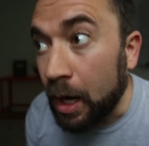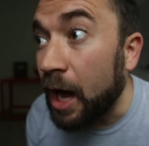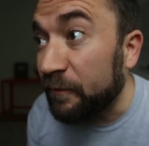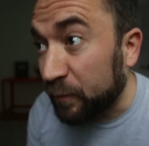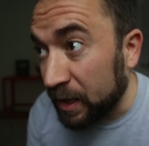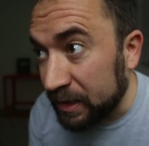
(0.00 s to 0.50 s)

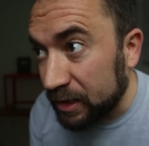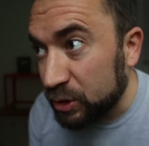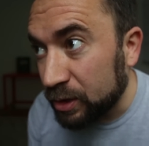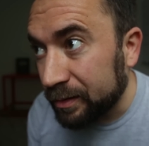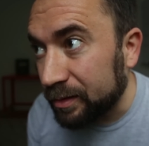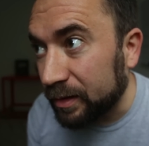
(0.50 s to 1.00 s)
A
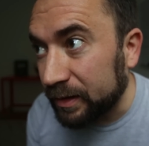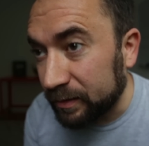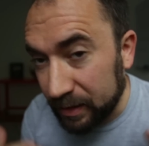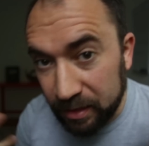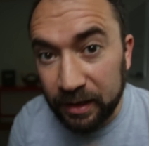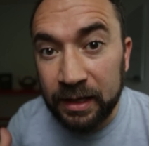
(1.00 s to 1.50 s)
friendage, so
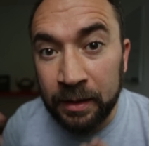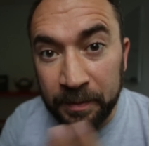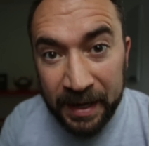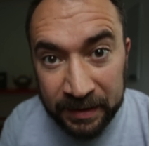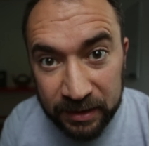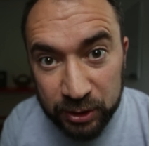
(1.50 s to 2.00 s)
it's like an
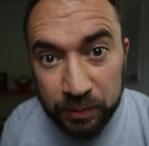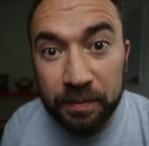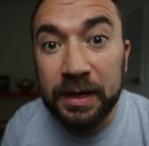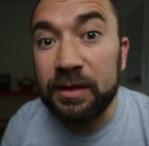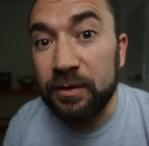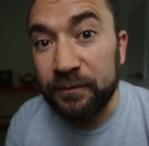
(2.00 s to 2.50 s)
appendage,
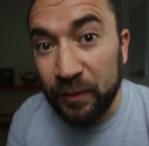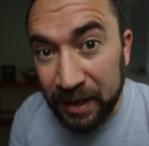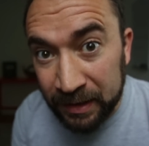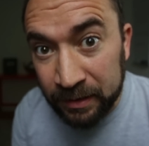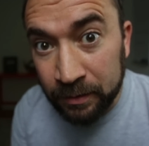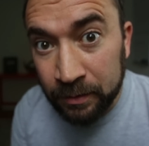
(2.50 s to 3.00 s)
but it's your
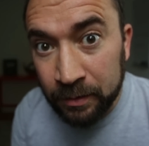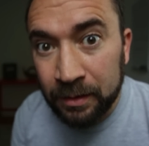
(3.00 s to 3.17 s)
friend.